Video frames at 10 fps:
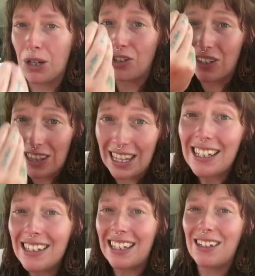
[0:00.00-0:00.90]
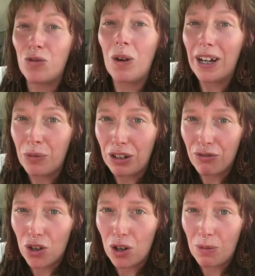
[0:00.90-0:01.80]
because this is why we
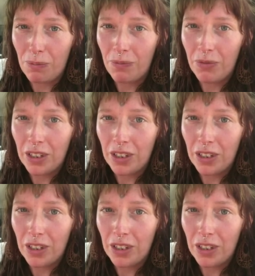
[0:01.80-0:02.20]
have come.